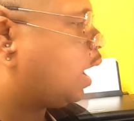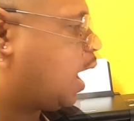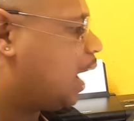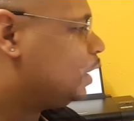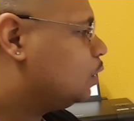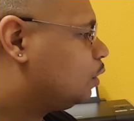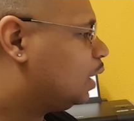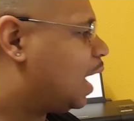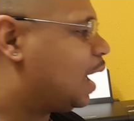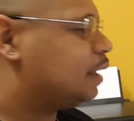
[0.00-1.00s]
I
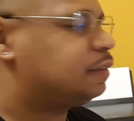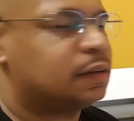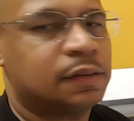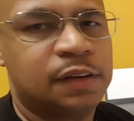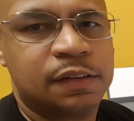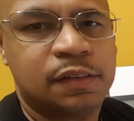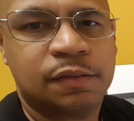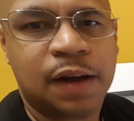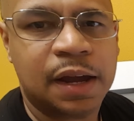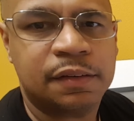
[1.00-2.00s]
utilize this
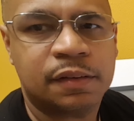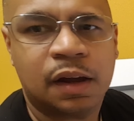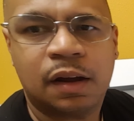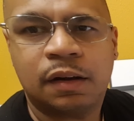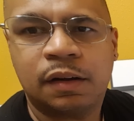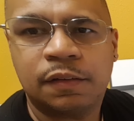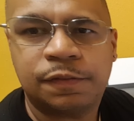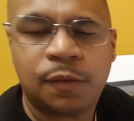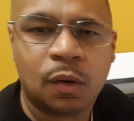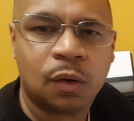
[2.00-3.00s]
device
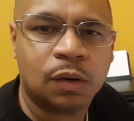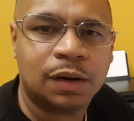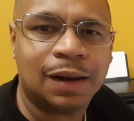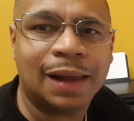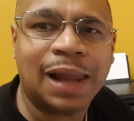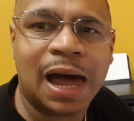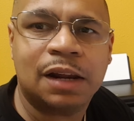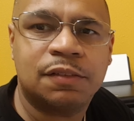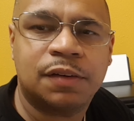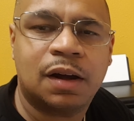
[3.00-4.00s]
for a lot
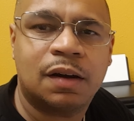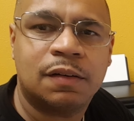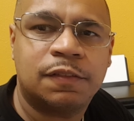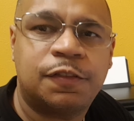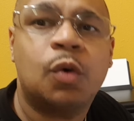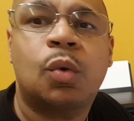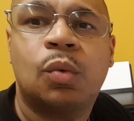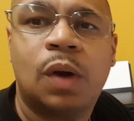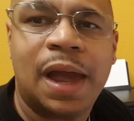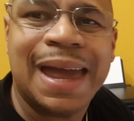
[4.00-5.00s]
of
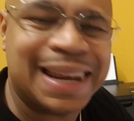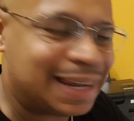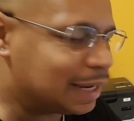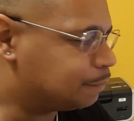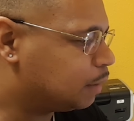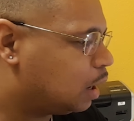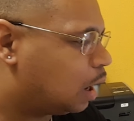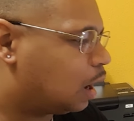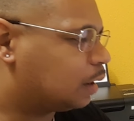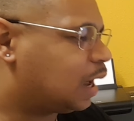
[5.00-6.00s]
photo editing.
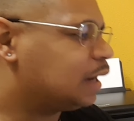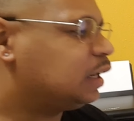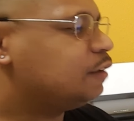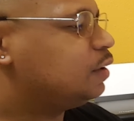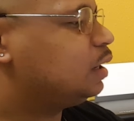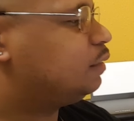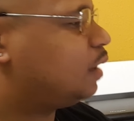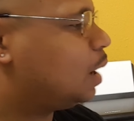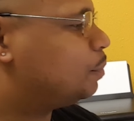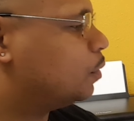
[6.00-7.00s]
Kind of give you an
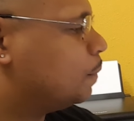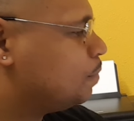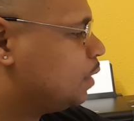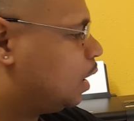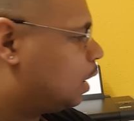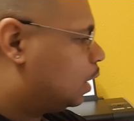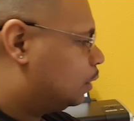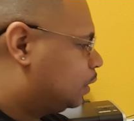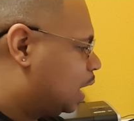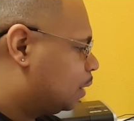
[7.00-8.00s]
example,
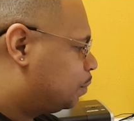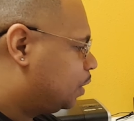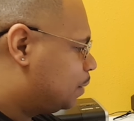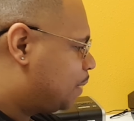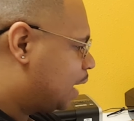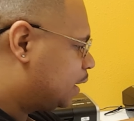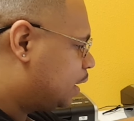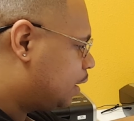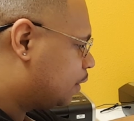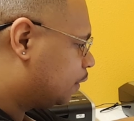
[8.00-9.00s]
kind of put it back
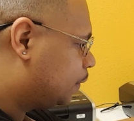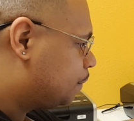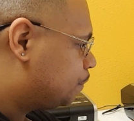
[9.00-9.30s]
here.